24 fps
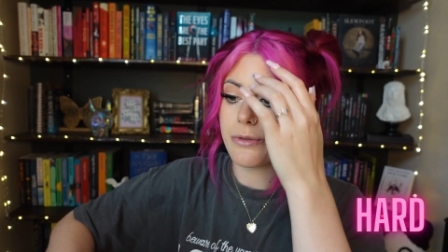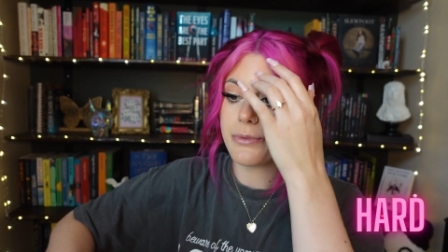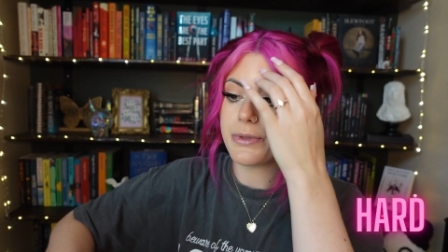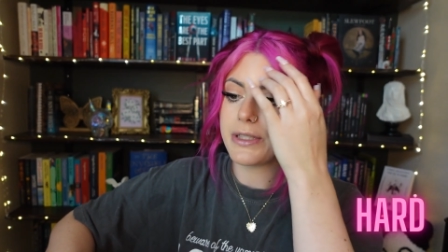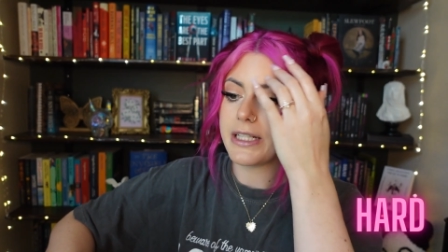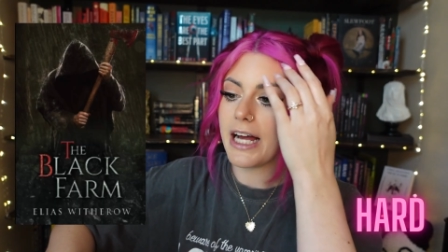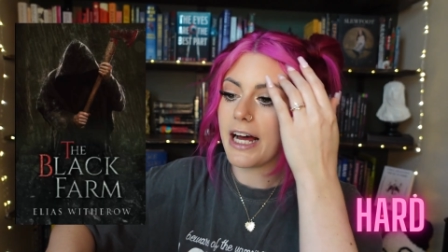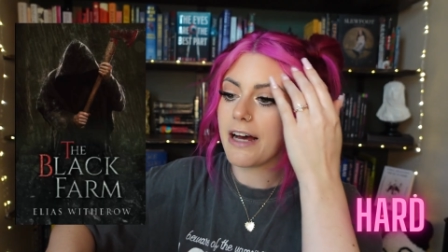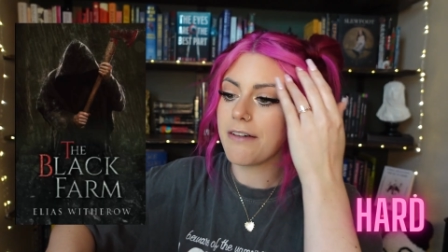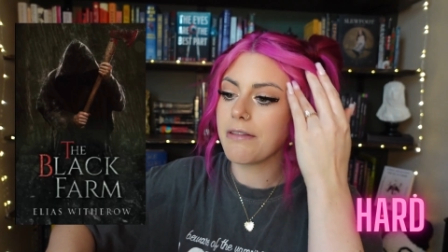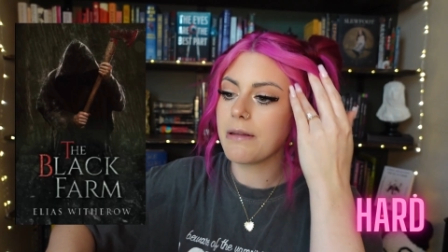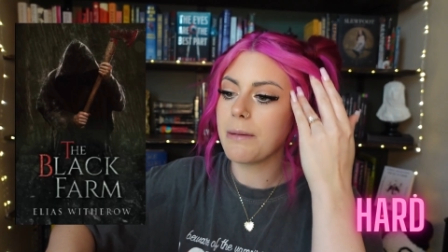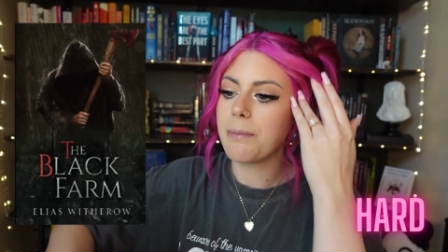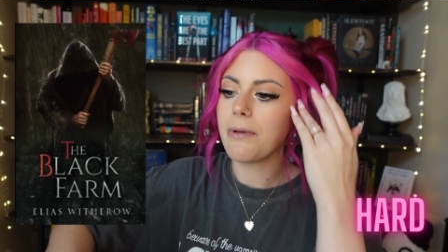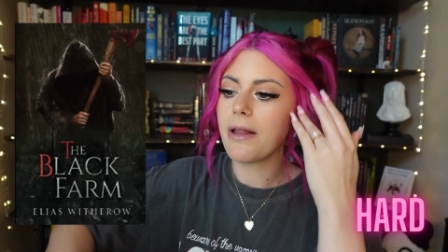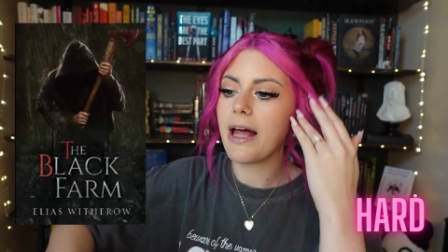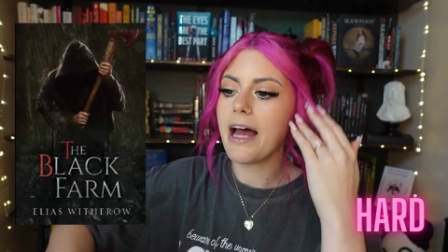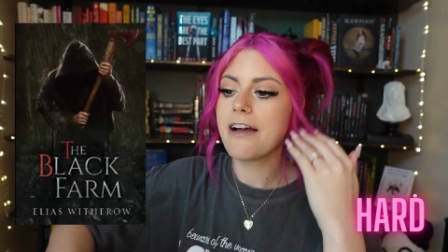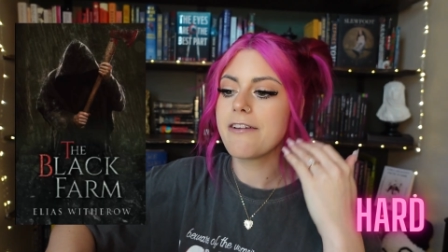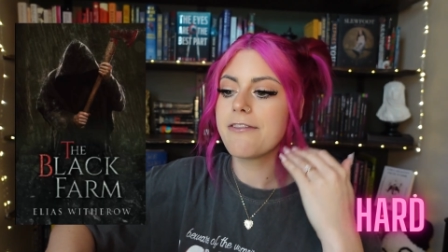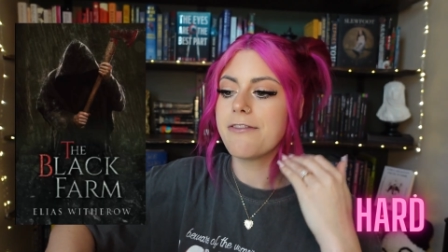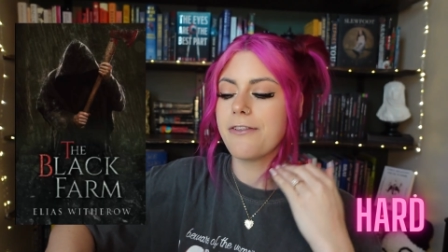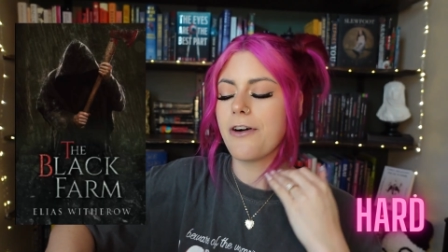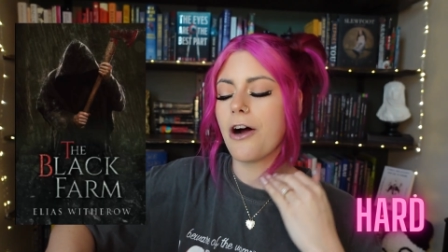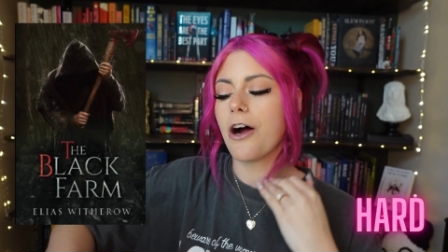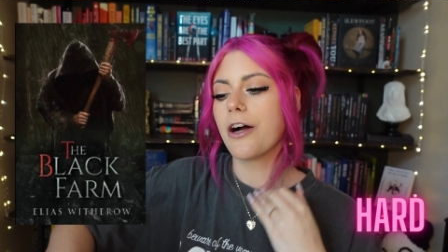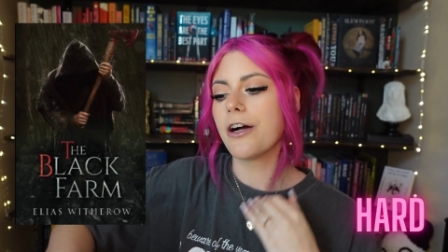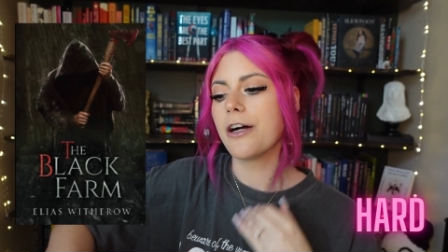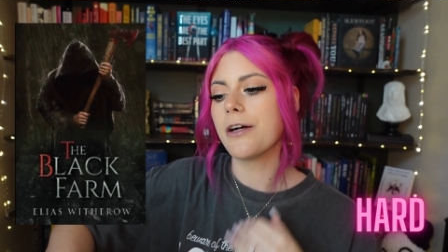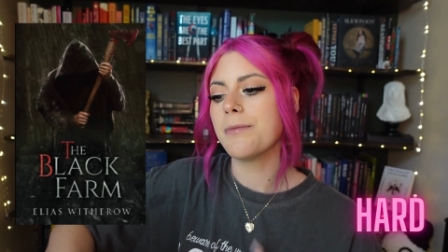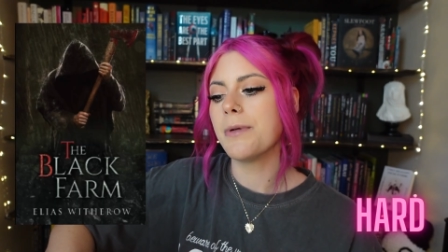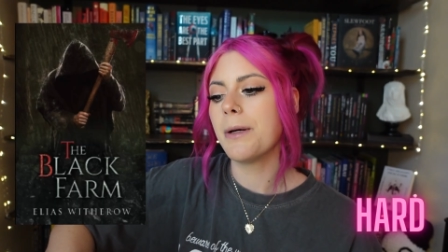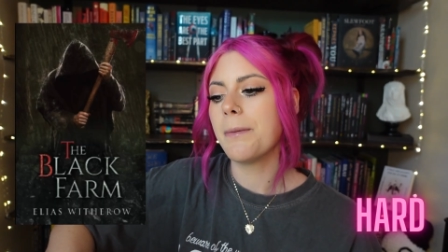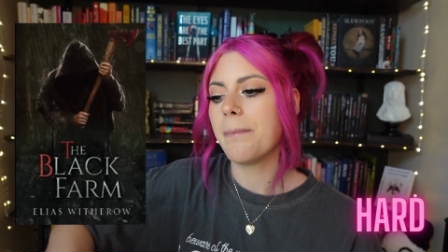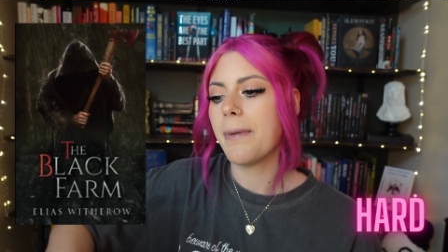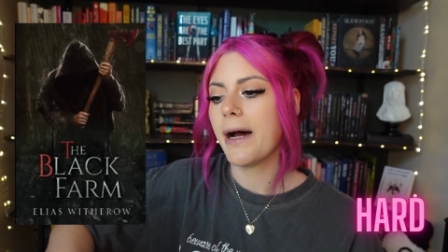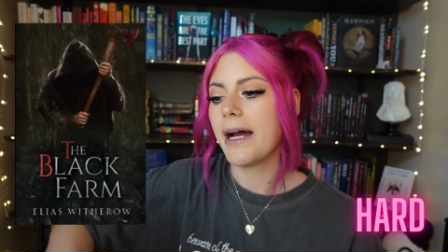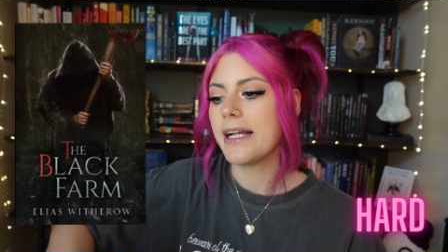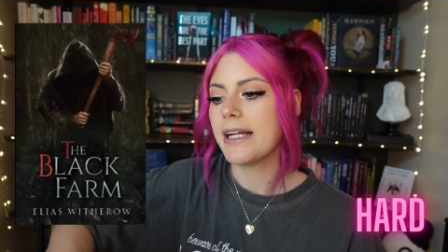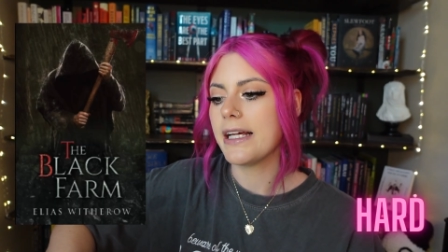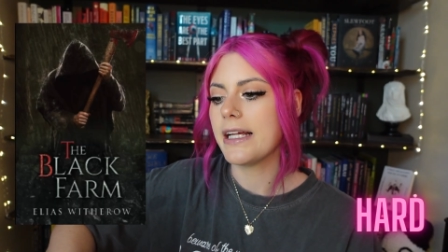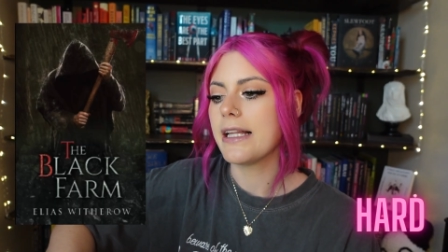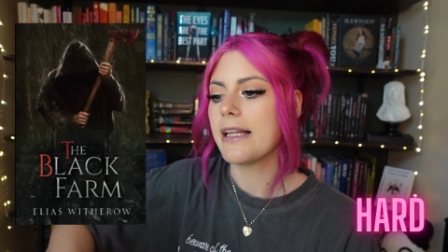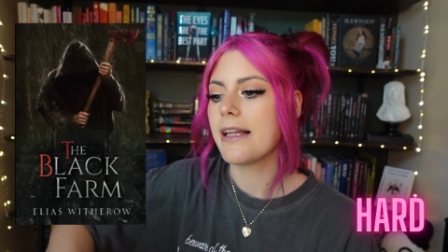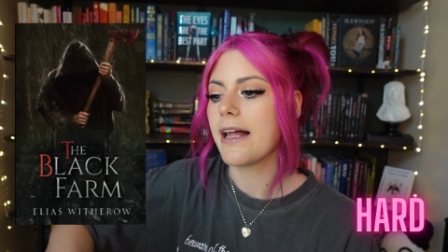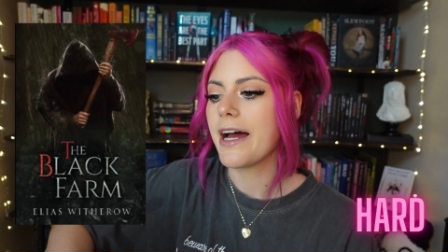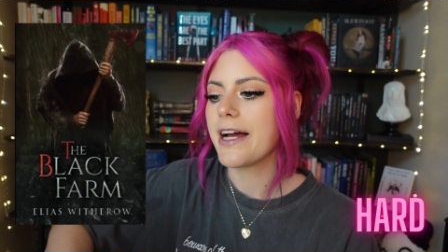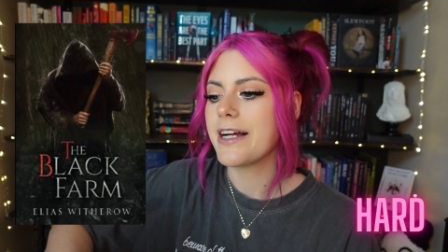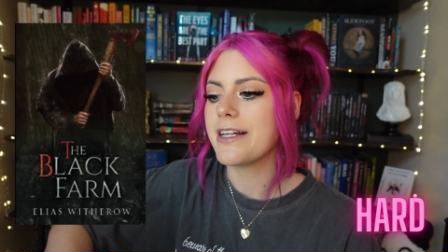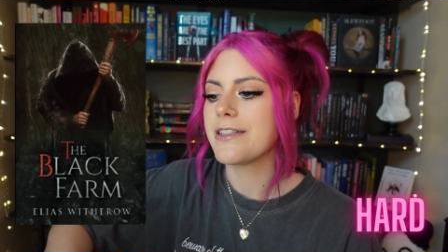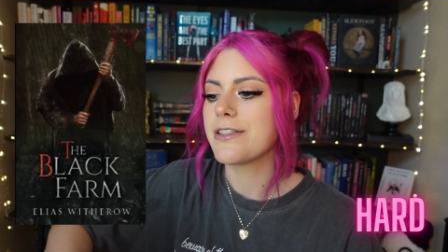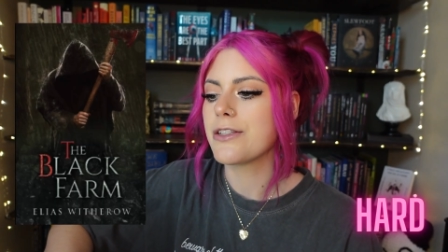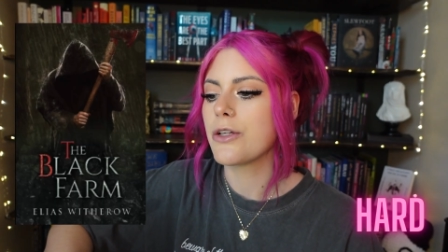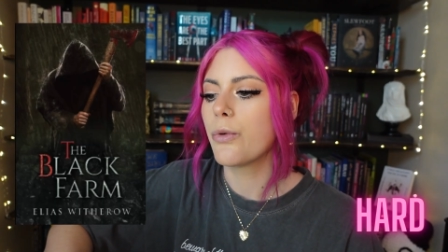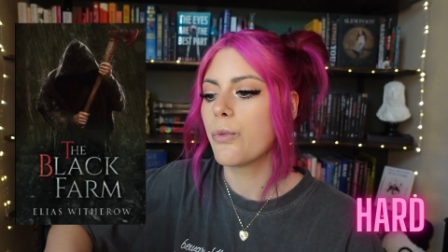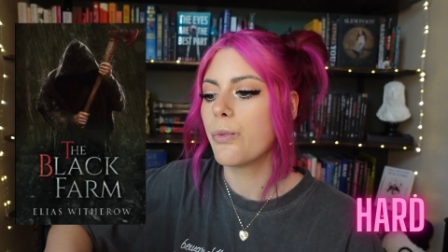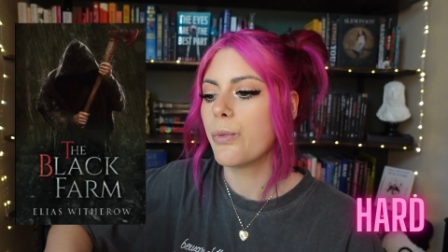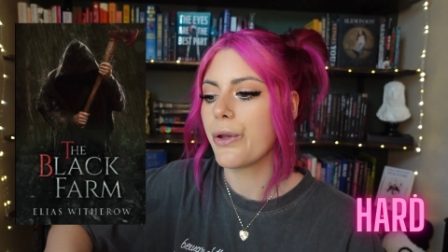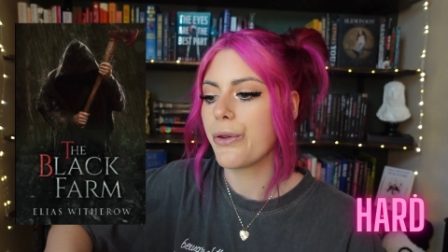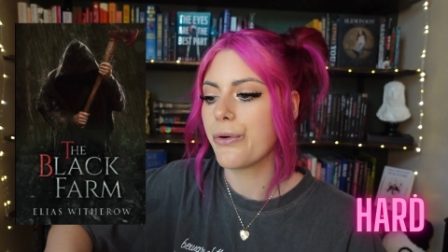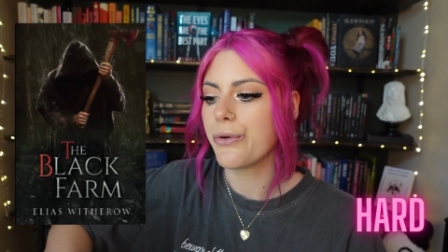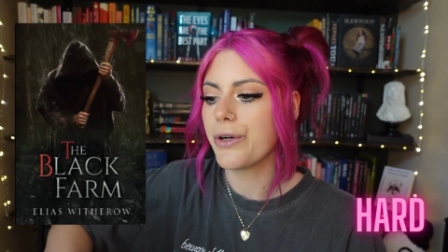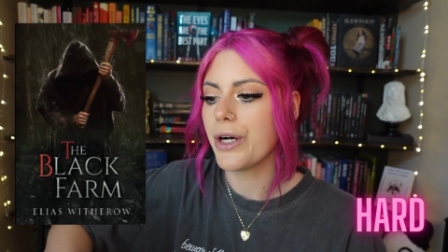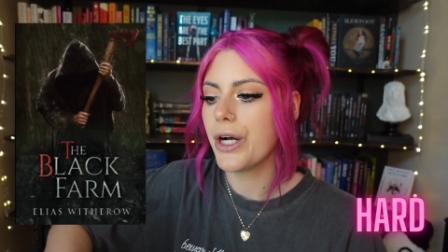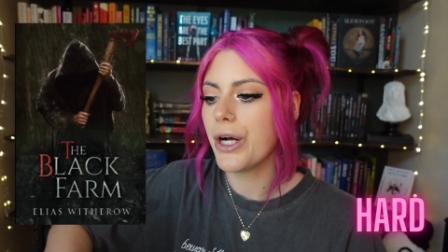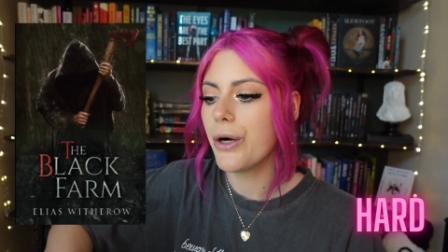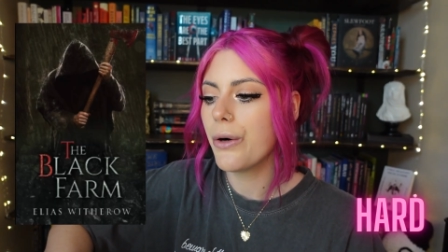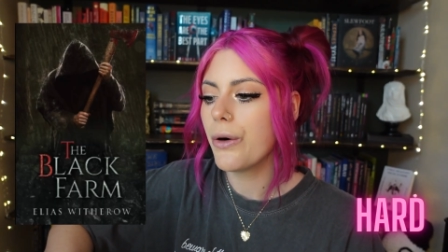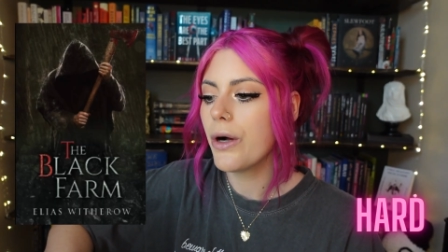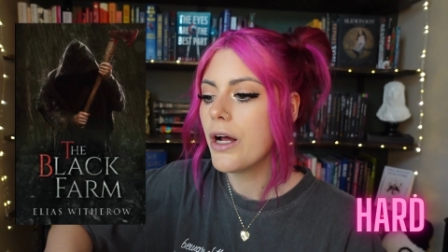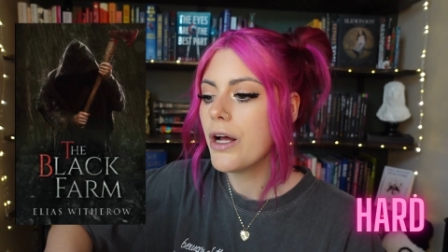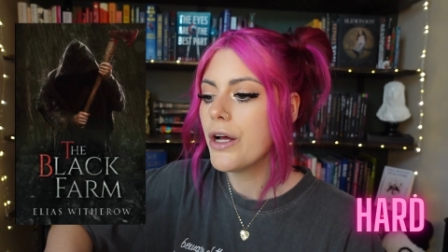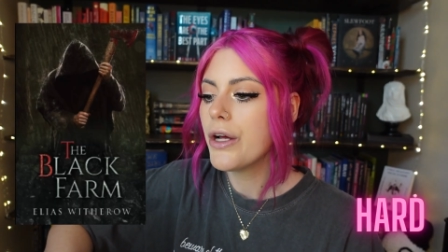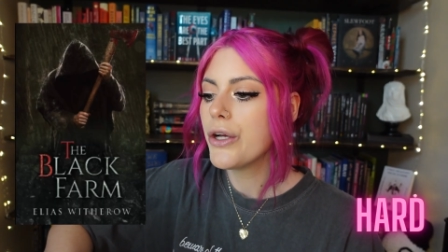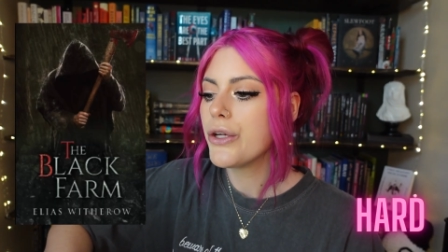we have The Black Farm by Elias Witherow.